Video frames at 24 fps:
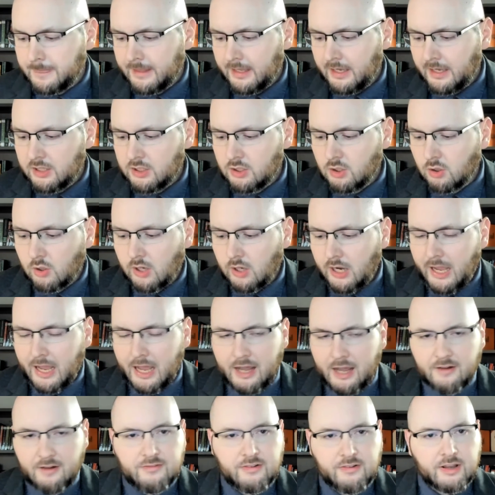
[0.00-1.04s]
You'll
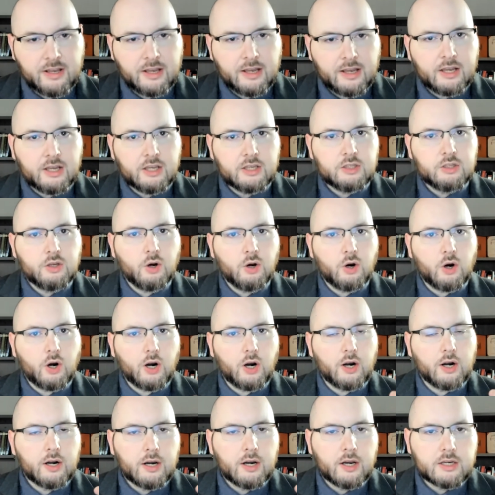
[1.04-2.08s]
have
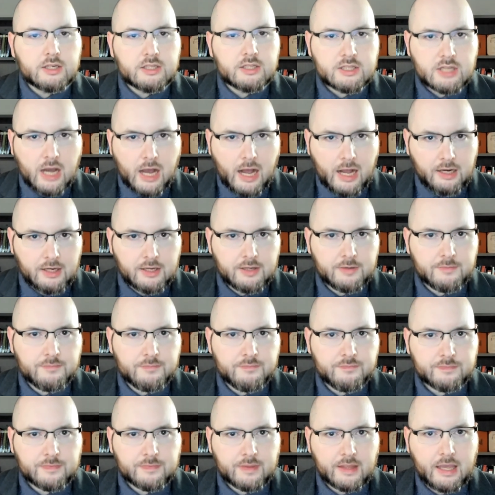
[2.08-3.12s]
your talk,
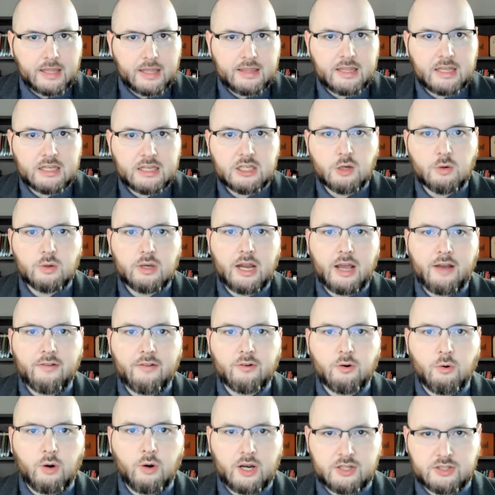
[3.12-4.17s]
and then you would have
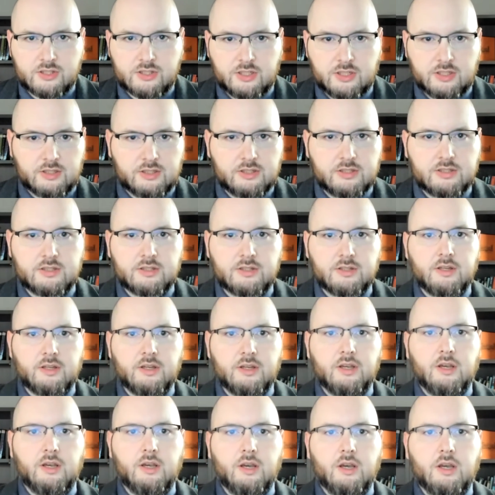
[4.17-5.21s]
questions.
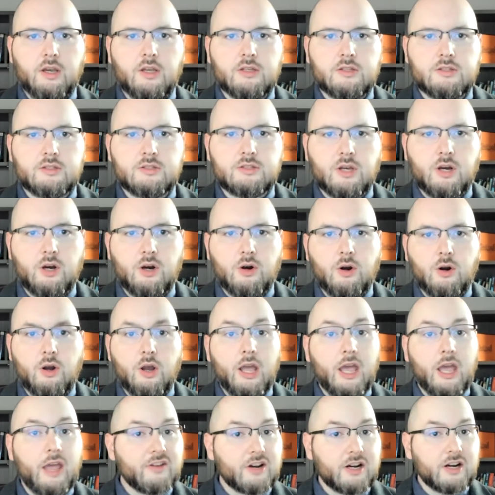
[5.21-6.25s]
So
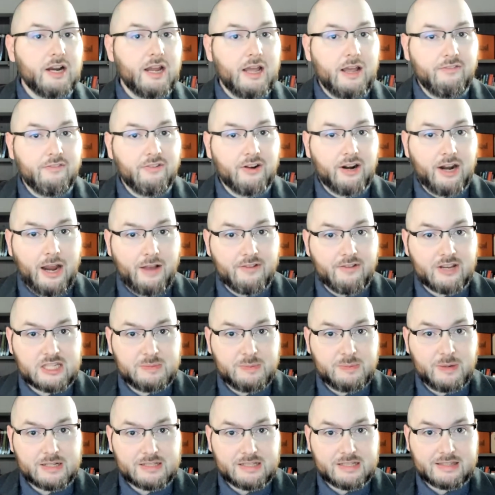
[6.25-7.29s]
if you're going to ever have
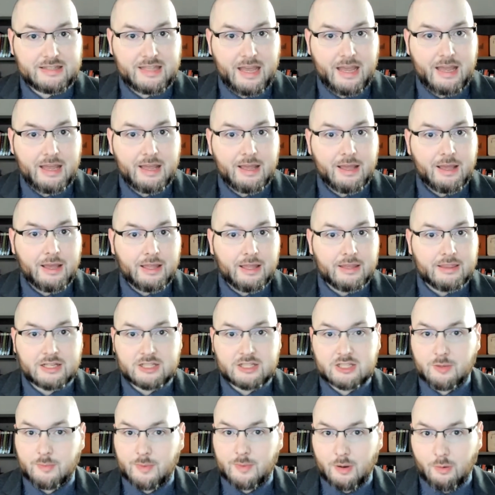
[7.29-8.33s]
experience like that, there's
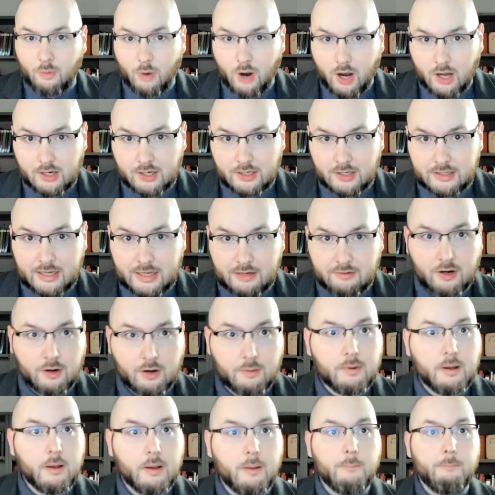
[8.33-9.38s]
going to be water in that
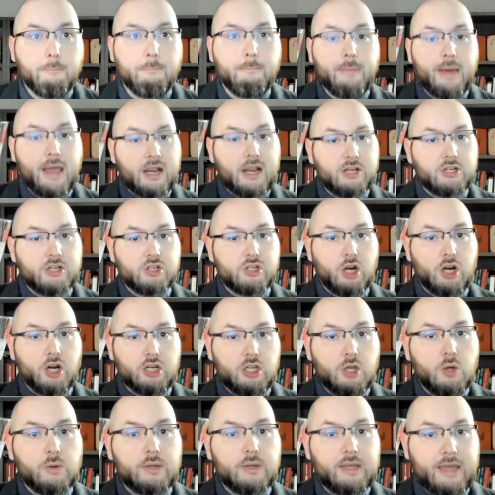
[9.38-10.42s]
room. Make sure
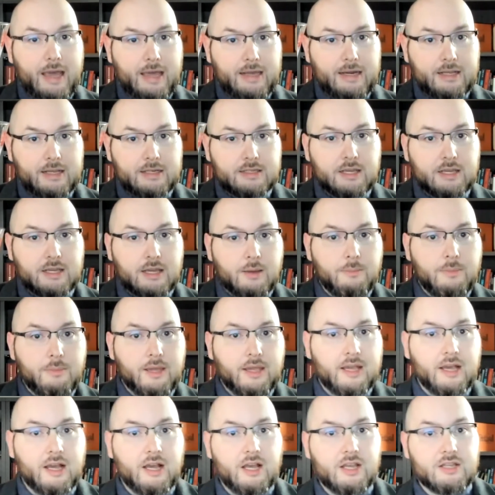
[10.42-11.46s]
you get it
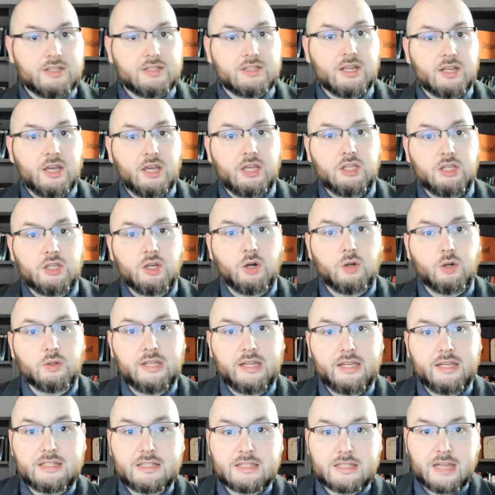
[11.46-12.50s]
because you'll
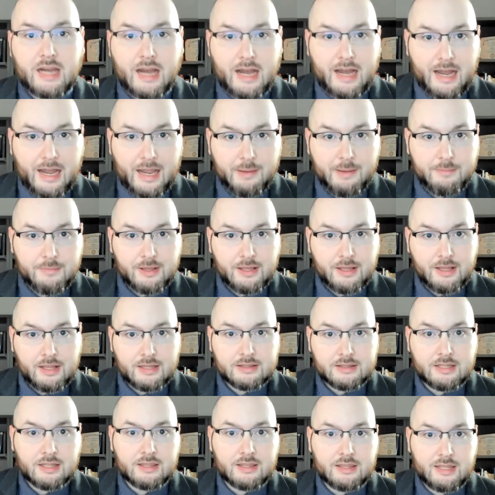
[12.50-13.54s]
need time
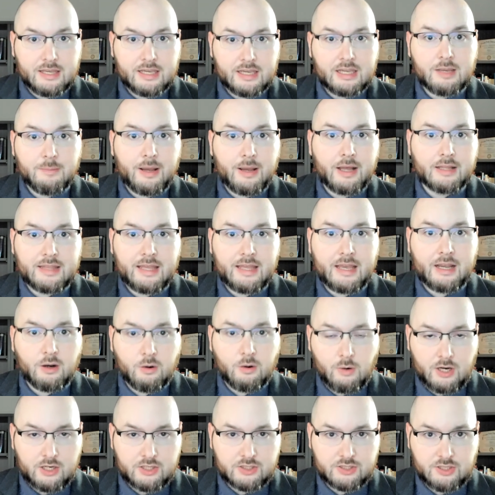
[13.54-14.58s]
to think about that
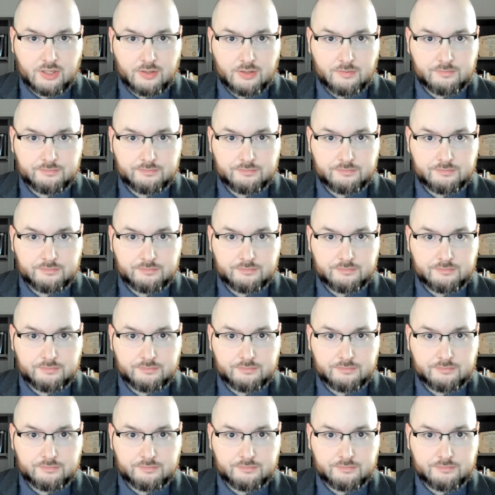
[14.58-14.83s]
question.